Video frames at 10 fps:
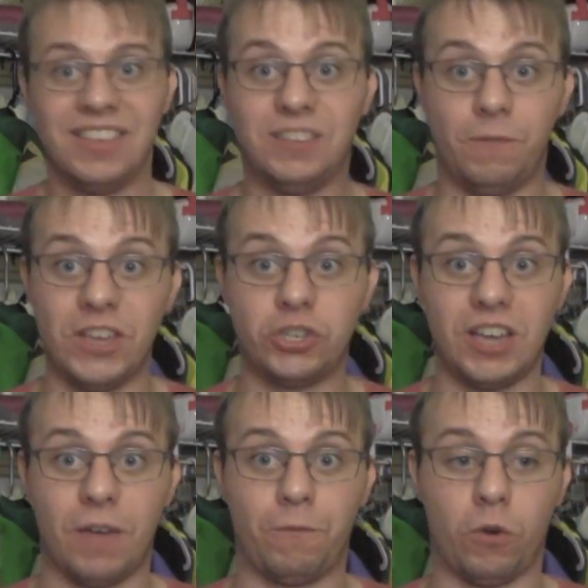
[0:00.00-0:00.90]

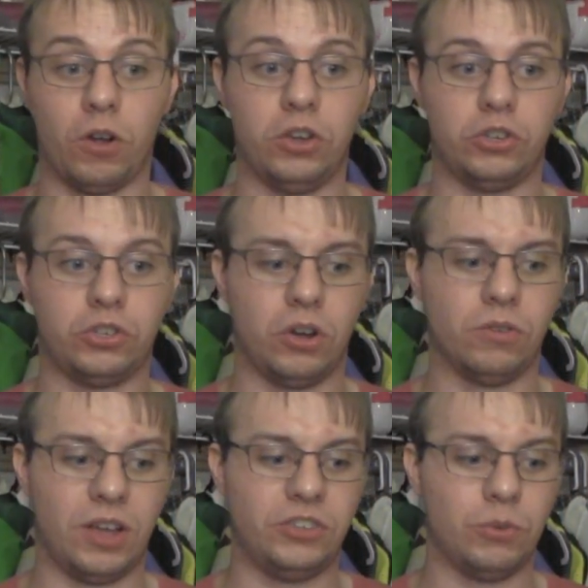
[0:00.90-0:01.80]
division uh, for
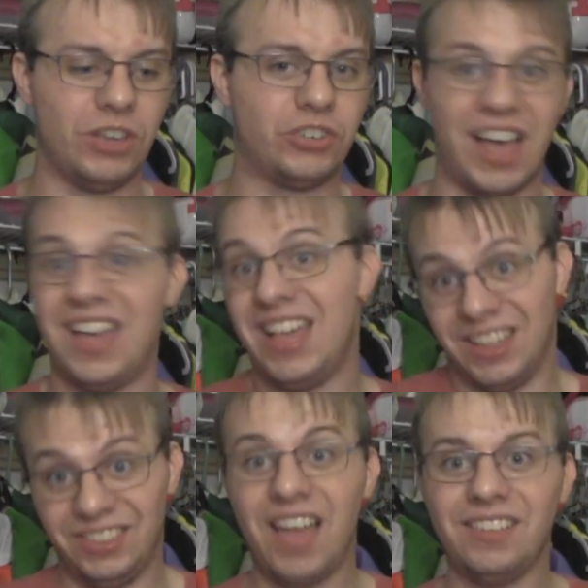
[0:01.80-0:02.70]
Ashura, to which, uh,
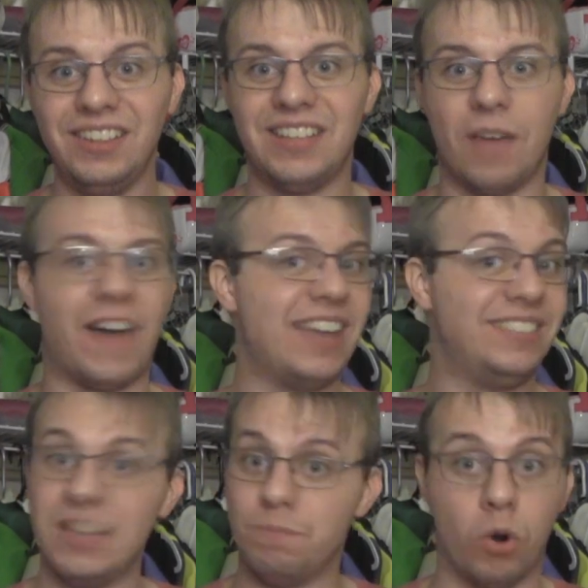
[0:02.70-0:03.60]
luckily enough, I
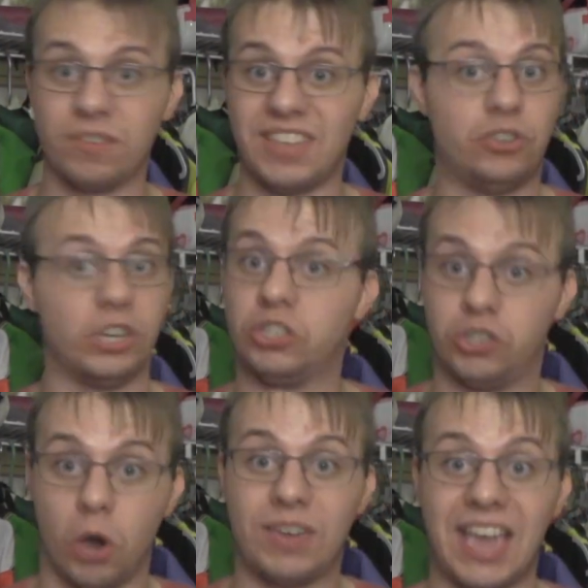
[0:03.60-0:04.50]
did more than just
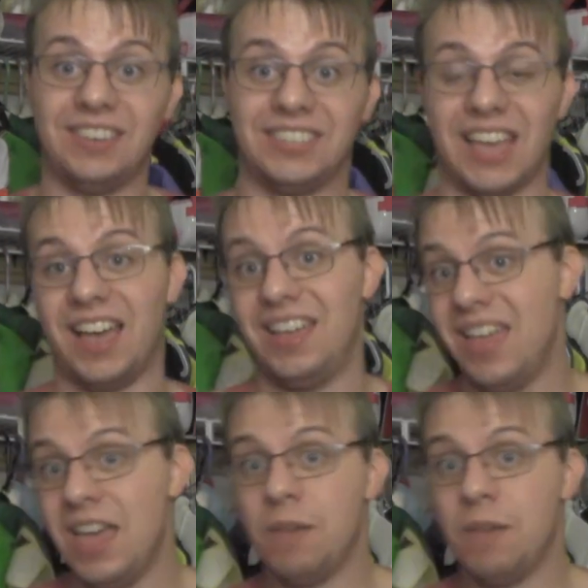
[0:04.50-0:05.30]
showcase uh,